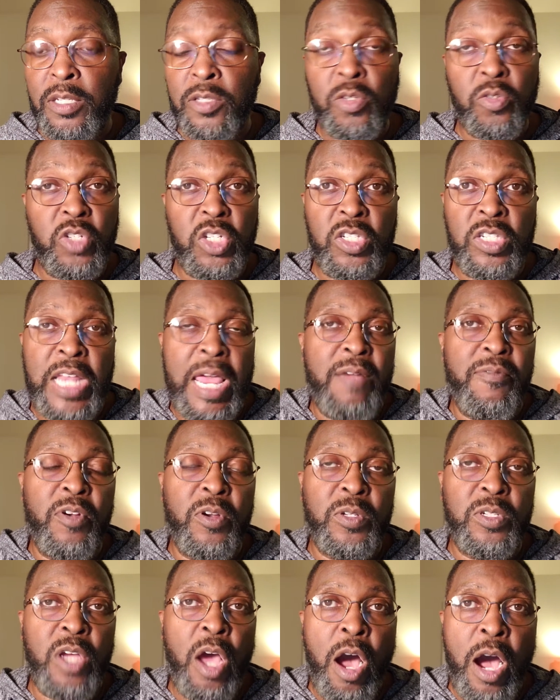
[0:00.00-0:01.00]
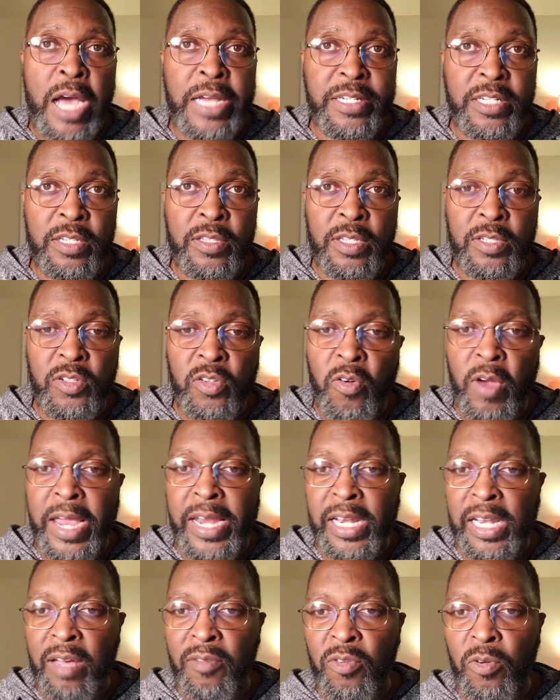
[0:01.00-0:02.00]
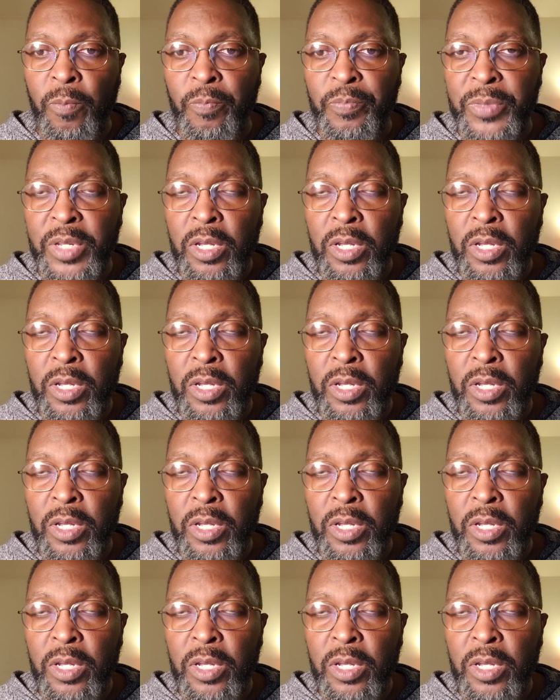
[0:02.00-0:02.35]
So she's never taught to this grade level.